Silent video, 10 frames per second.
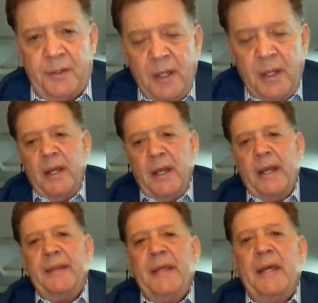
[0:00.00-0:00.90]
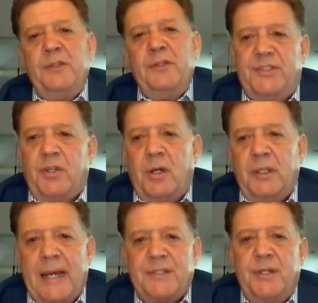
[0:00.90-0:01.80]
And then you probably saw
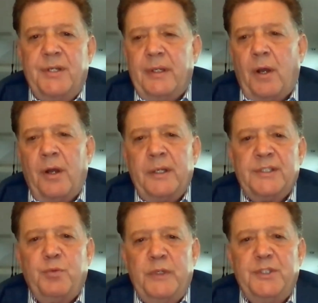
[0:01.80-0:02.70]
last year in August,